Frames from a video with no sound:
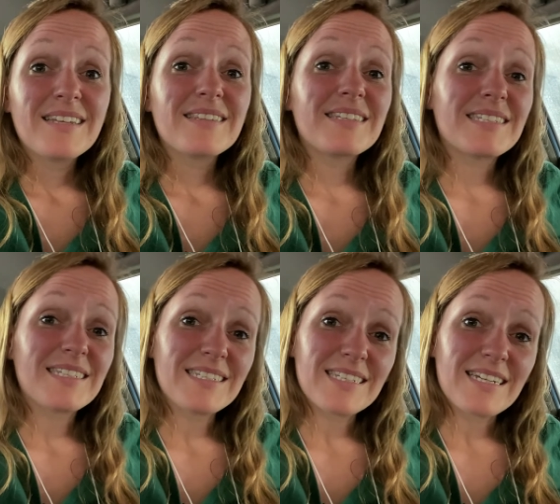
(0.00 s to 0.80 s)
The
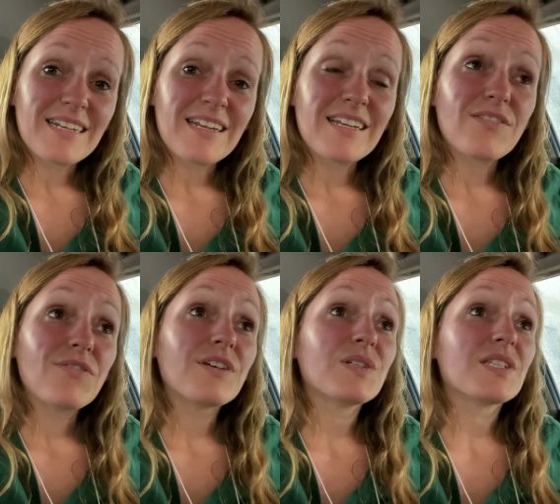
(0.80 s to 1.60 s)
season
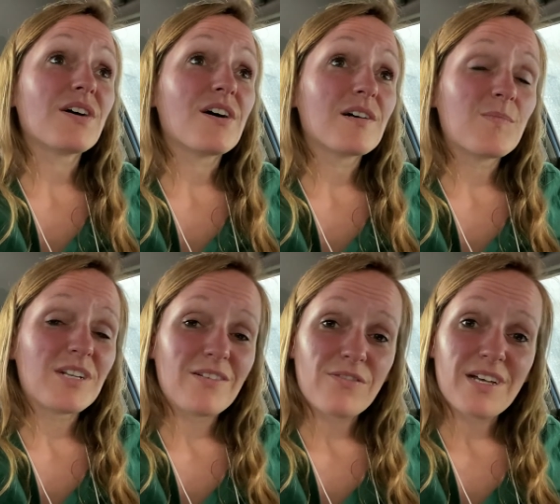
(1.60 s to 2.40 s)
feels long,
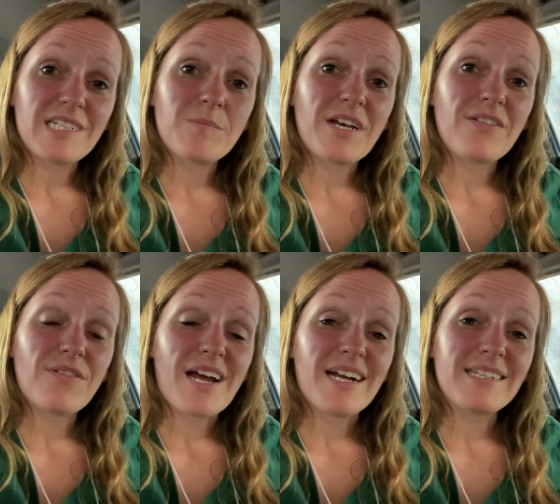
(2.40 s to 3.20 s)
but it flies by
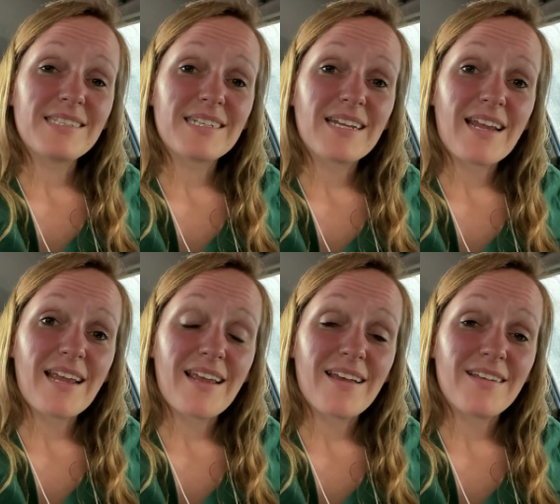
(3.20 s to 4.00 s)
fast
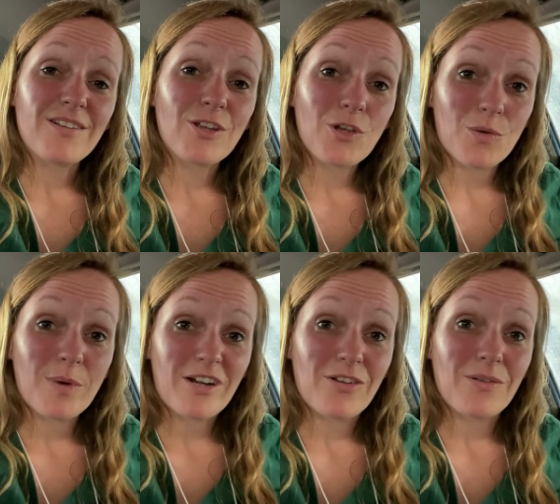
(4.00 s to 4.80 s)
and you're
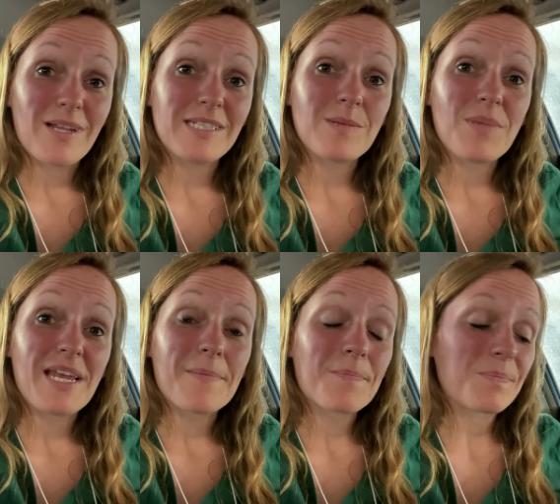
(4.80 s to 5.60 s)
where you need to
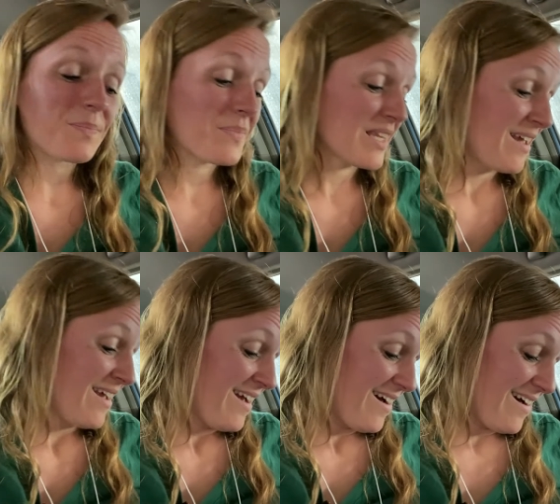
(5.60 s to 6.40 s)
be.
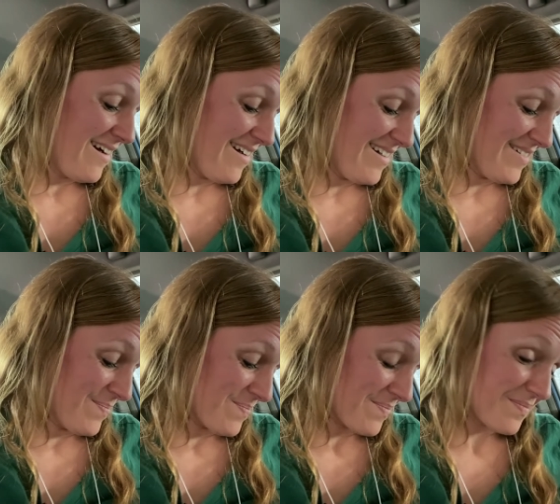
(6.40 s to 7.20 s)

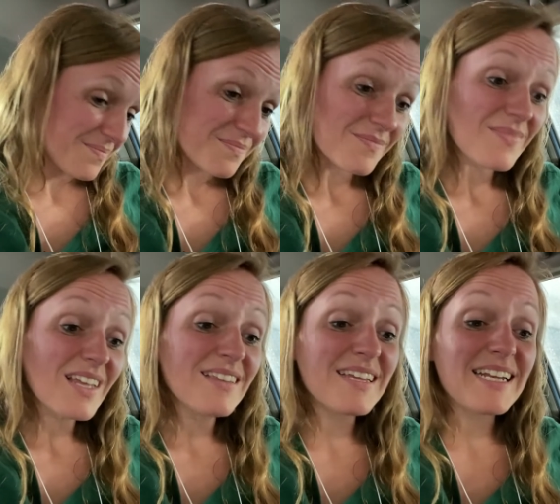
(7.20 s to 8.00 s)
Um,
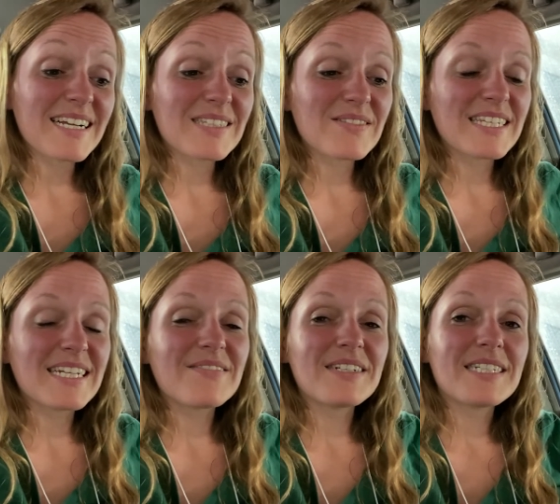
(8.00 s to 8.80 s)
the next one that
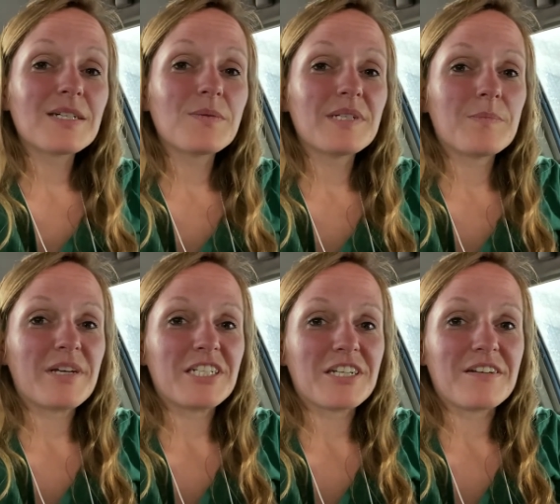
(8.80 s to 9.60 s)
I went to was
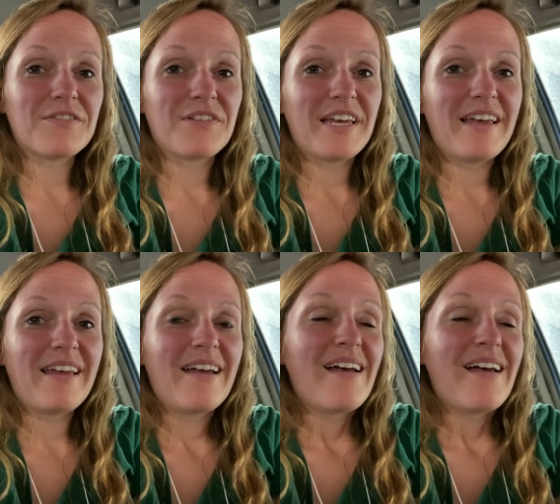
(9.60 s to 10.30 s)
Pitching a Fit.